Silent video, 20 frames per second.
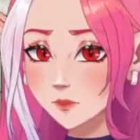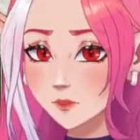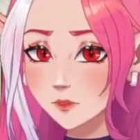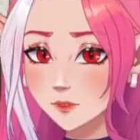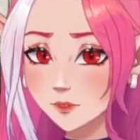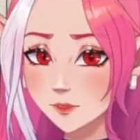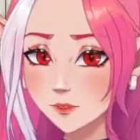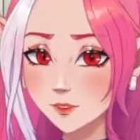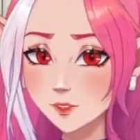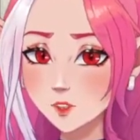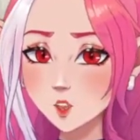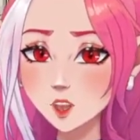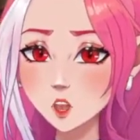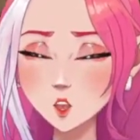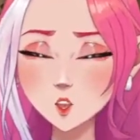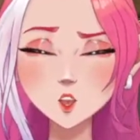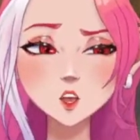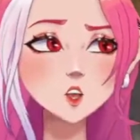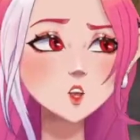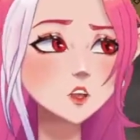See, I'm
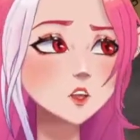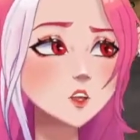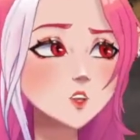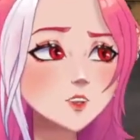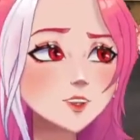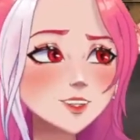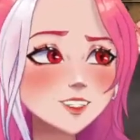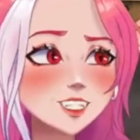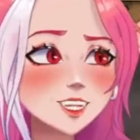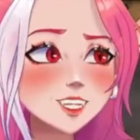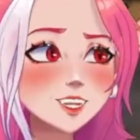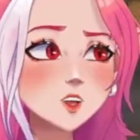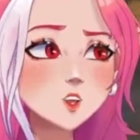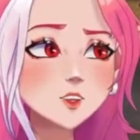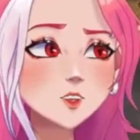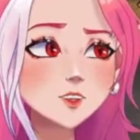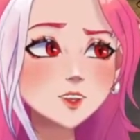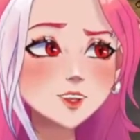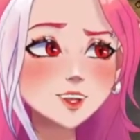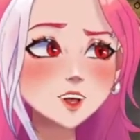being a little sneaky
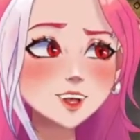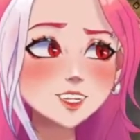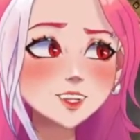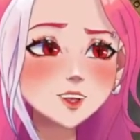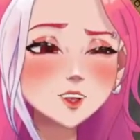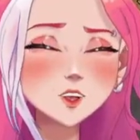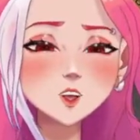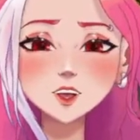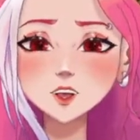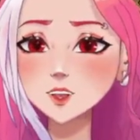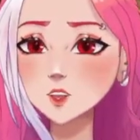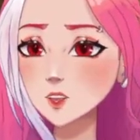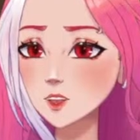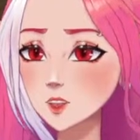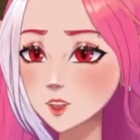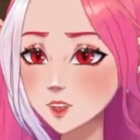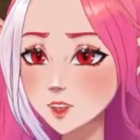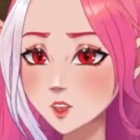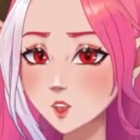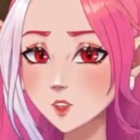because I need it to be
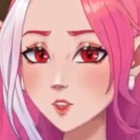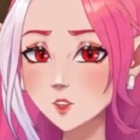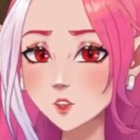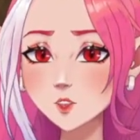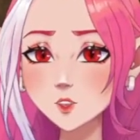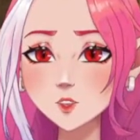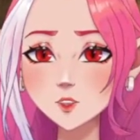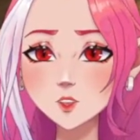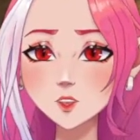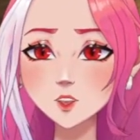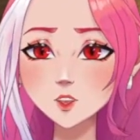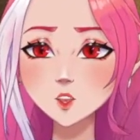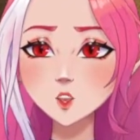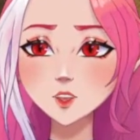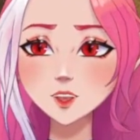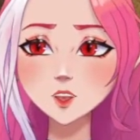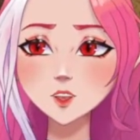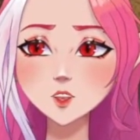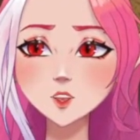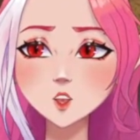see-through so that
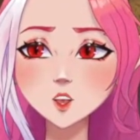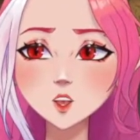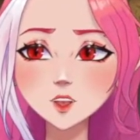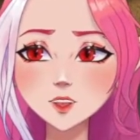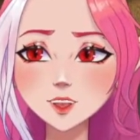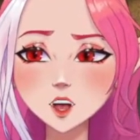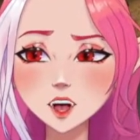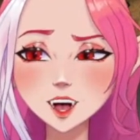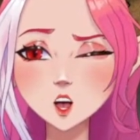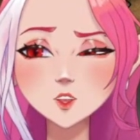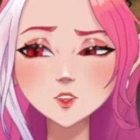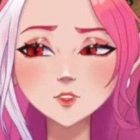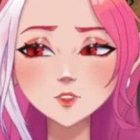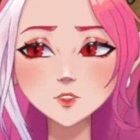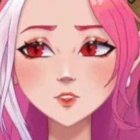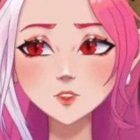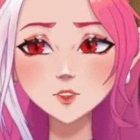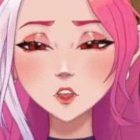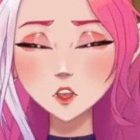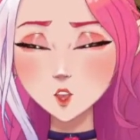they can get attacked through the
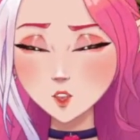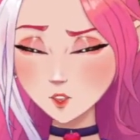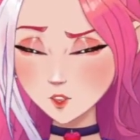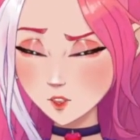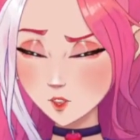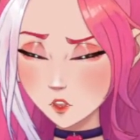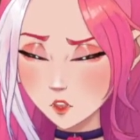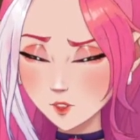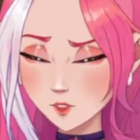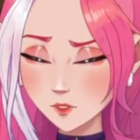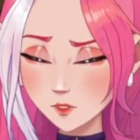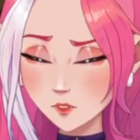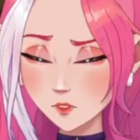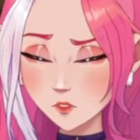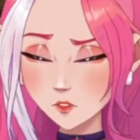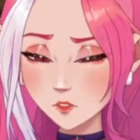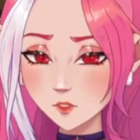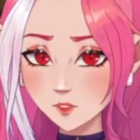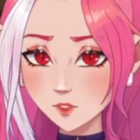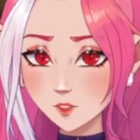glass. That's the real
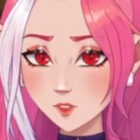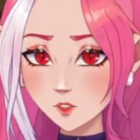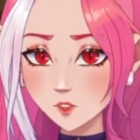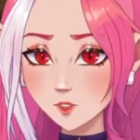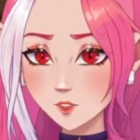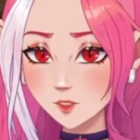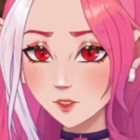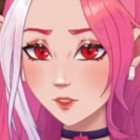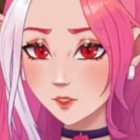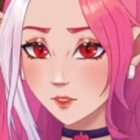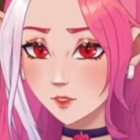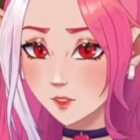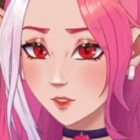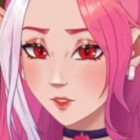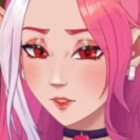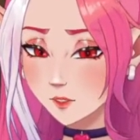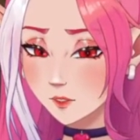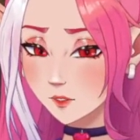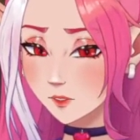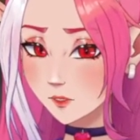reason I want it to be
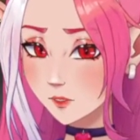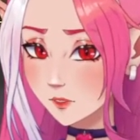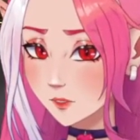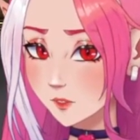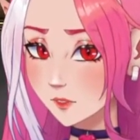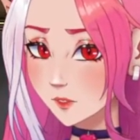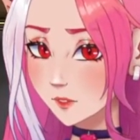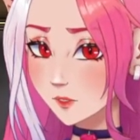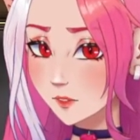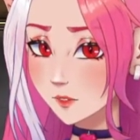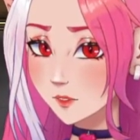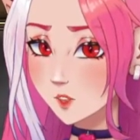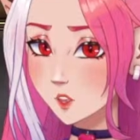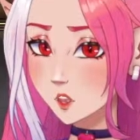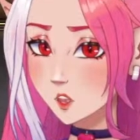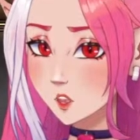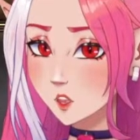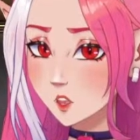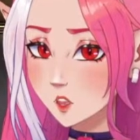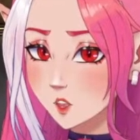see-through.
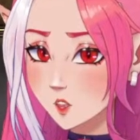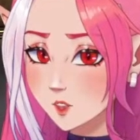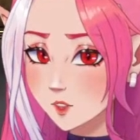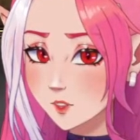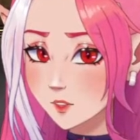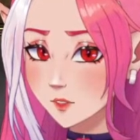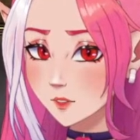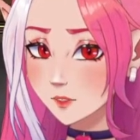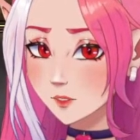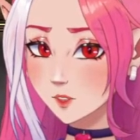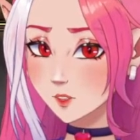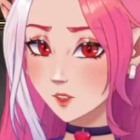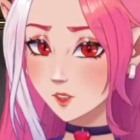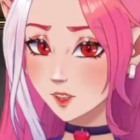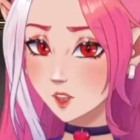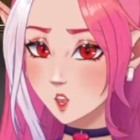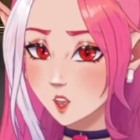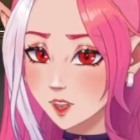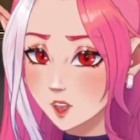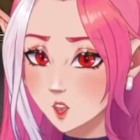
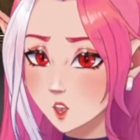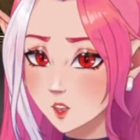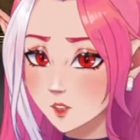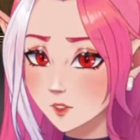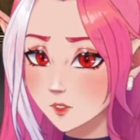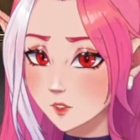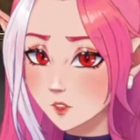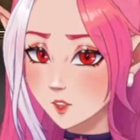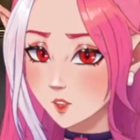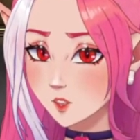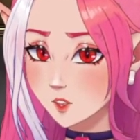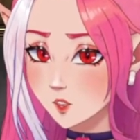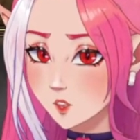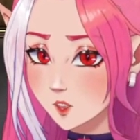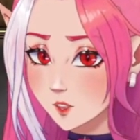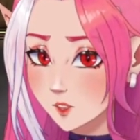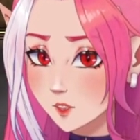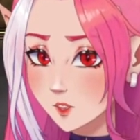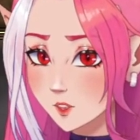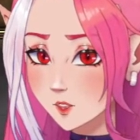Sight
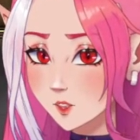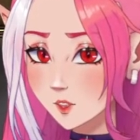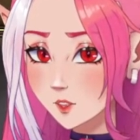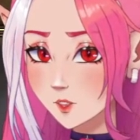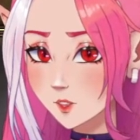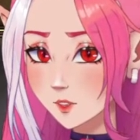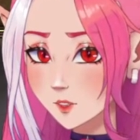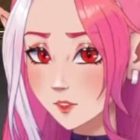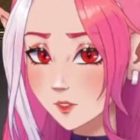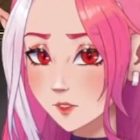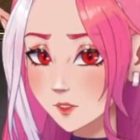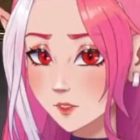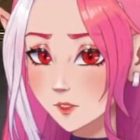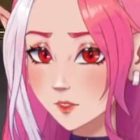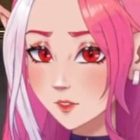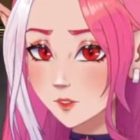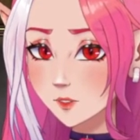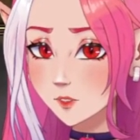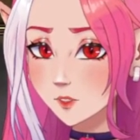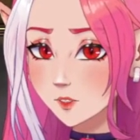restriction,
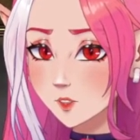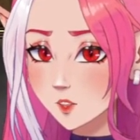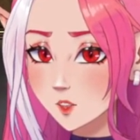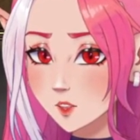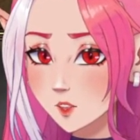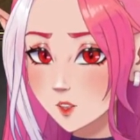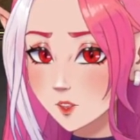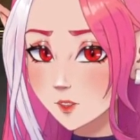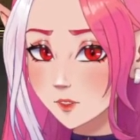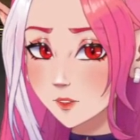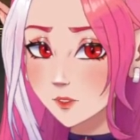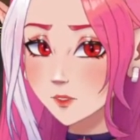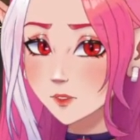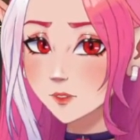none.